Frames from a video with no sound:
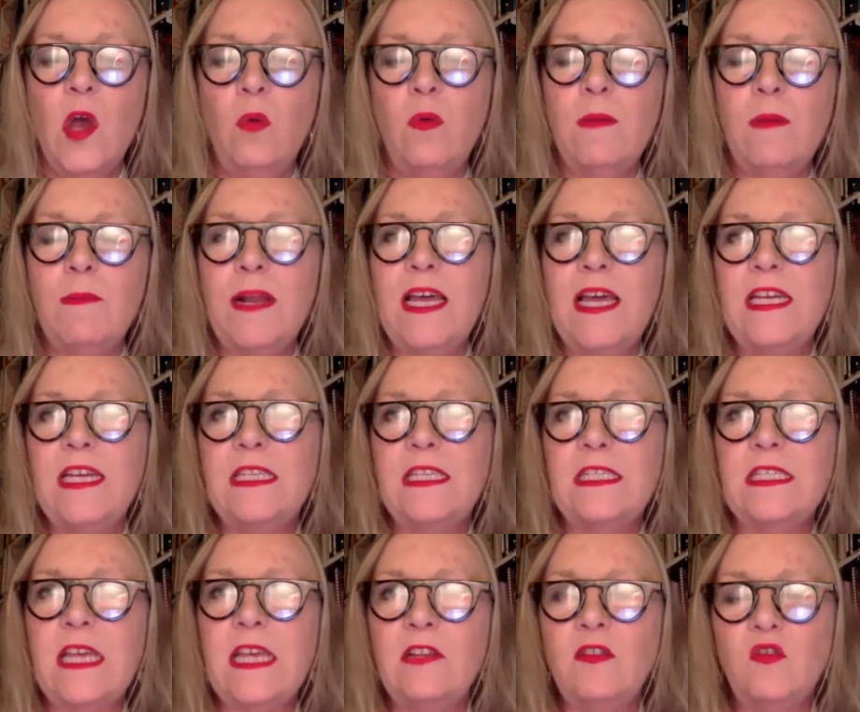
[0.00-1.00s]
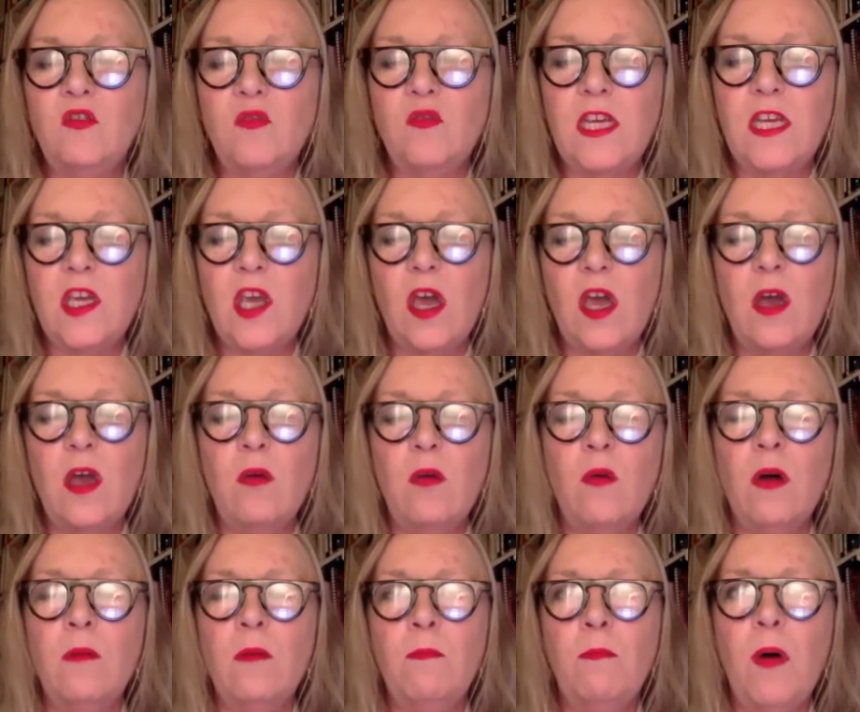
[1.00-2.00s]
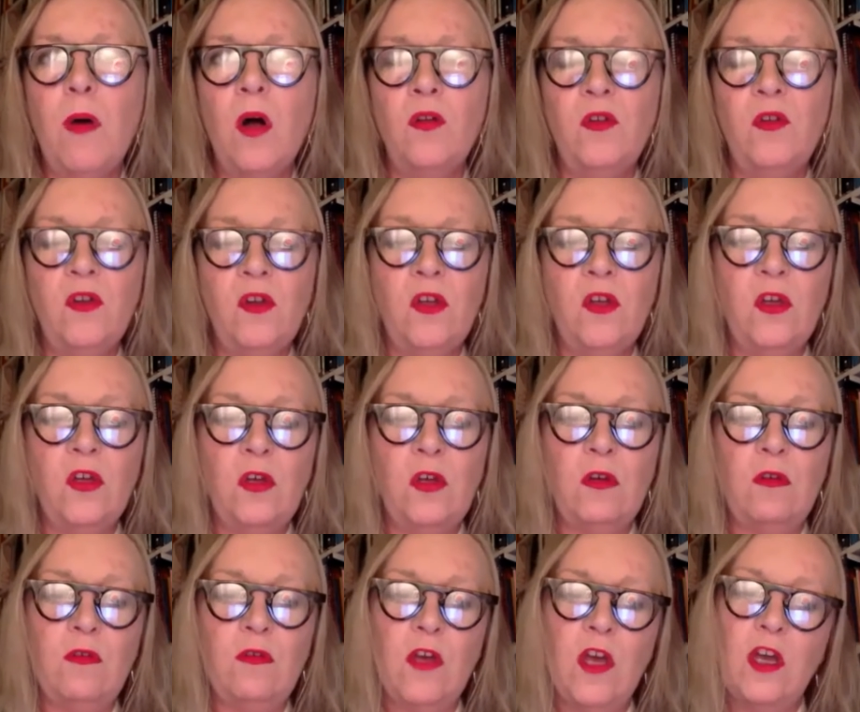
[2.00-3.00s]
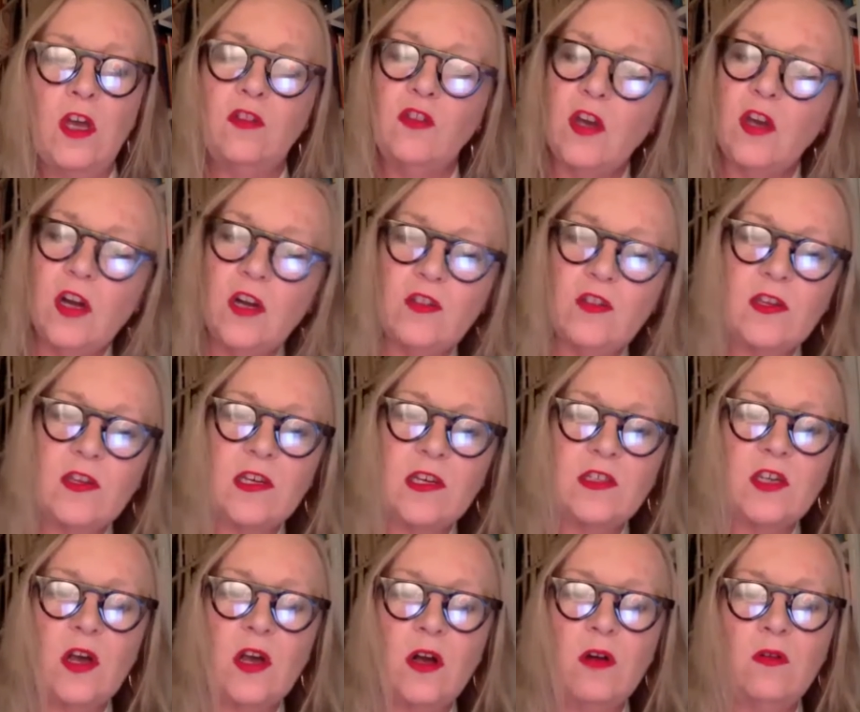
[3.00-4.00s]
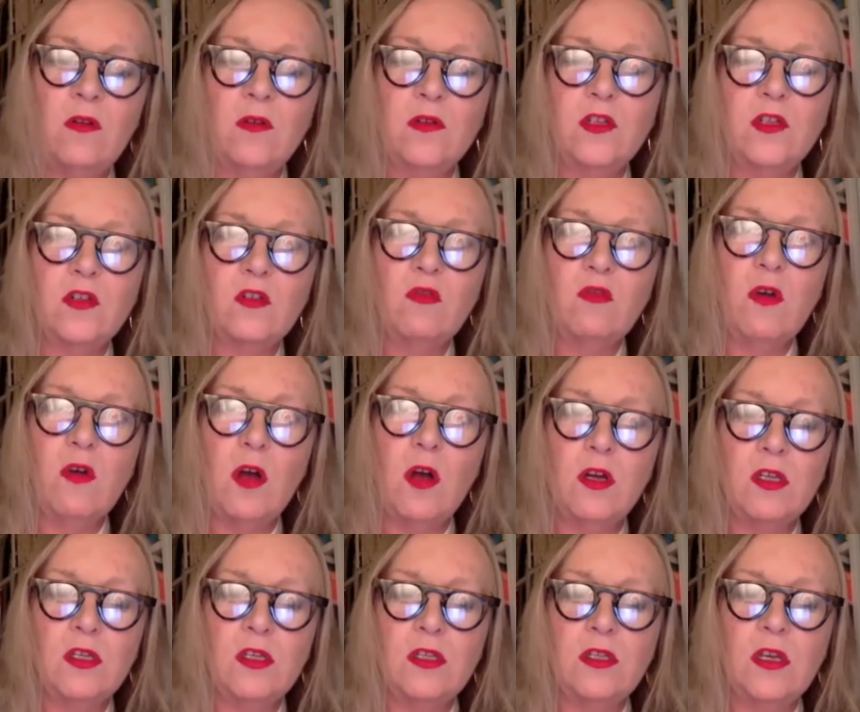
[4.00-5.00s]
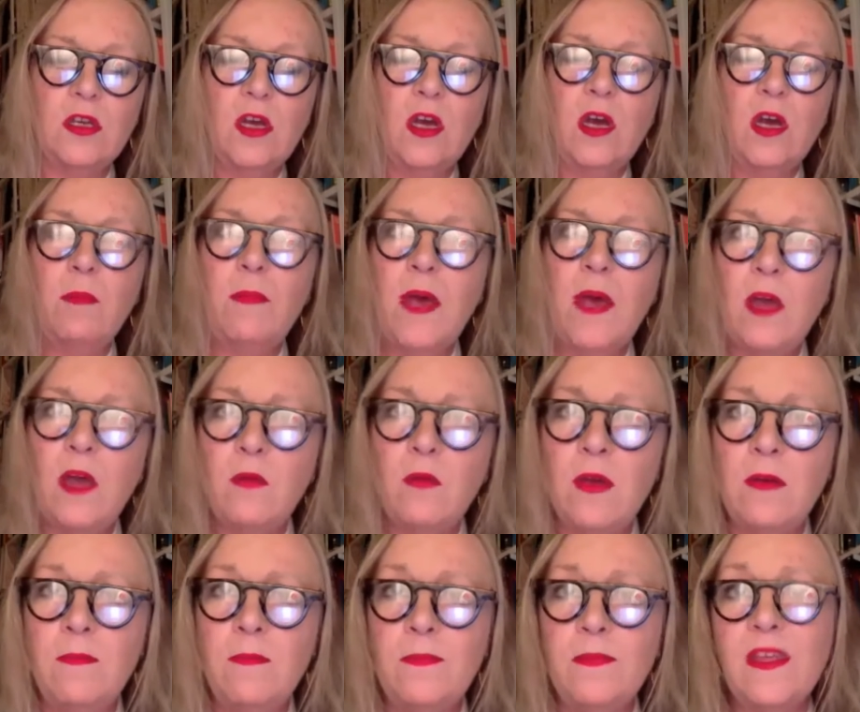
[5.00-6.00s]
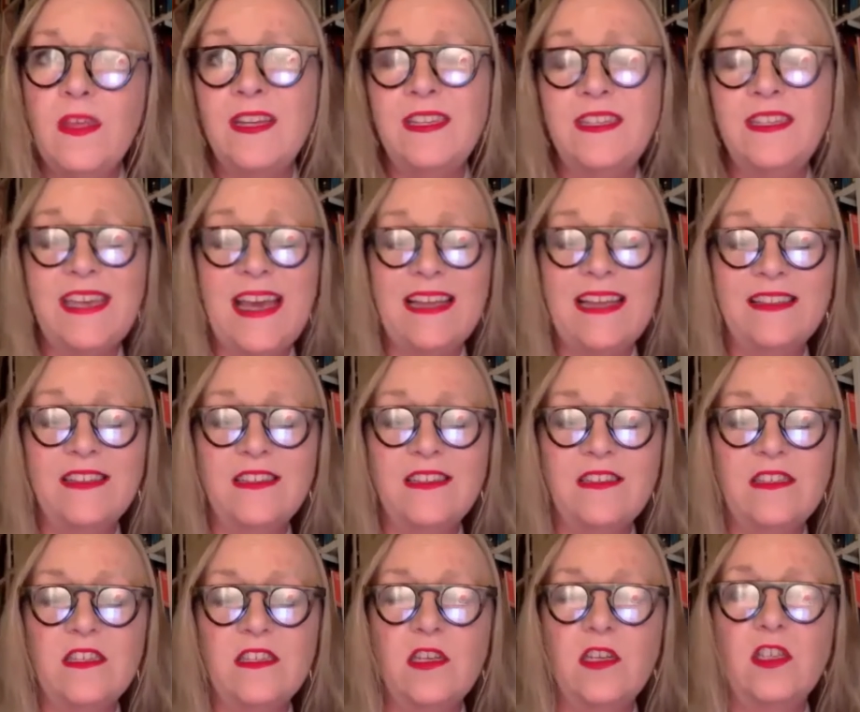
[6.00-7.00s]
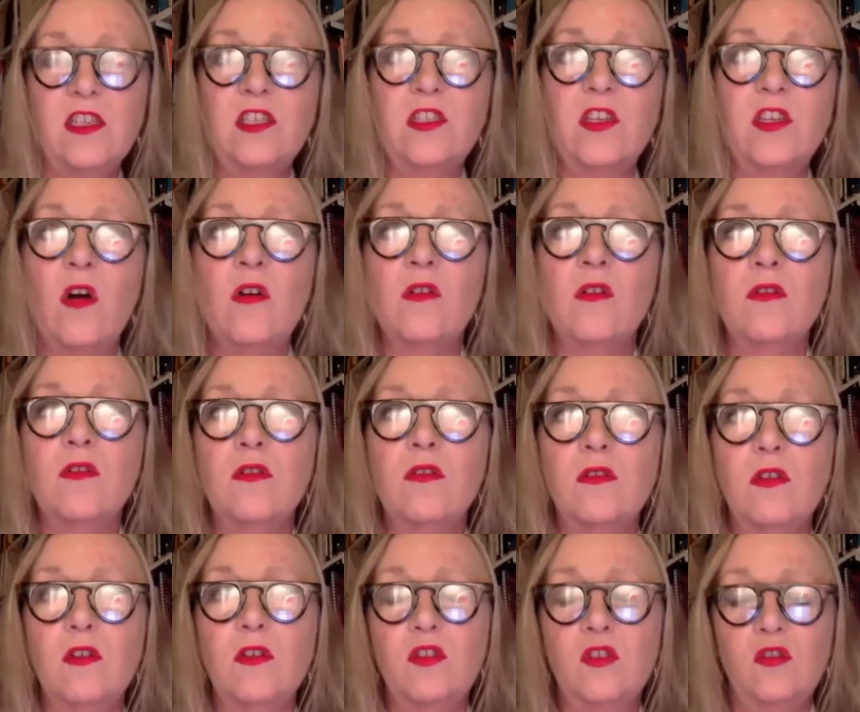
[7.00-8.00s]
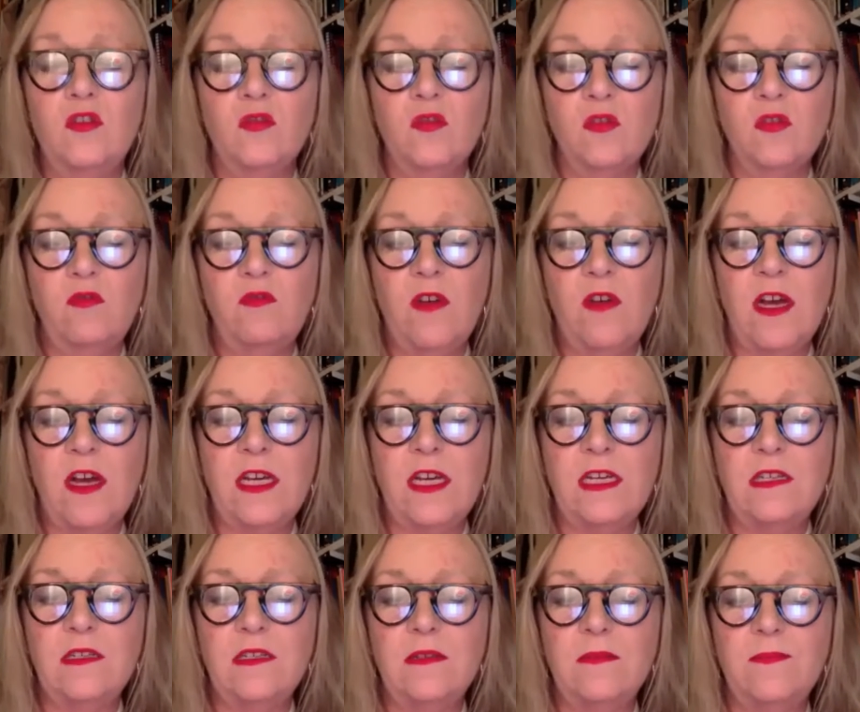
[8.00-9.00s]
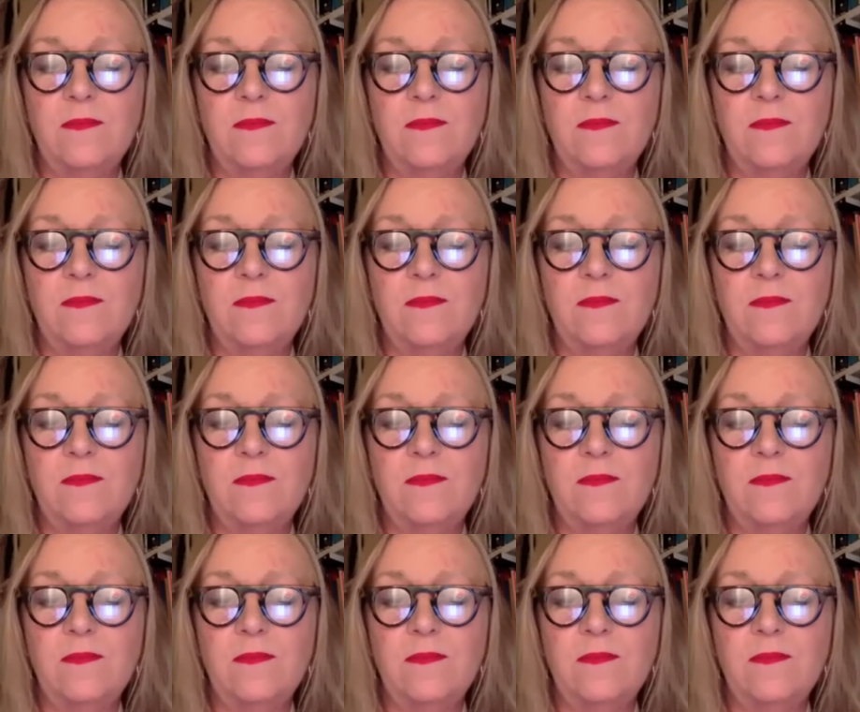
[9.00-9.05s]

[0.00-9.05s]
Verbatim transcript: We played Century Go on Pont Neuf, charging a toll to cross, a poem, a dance, a song, a sword fight.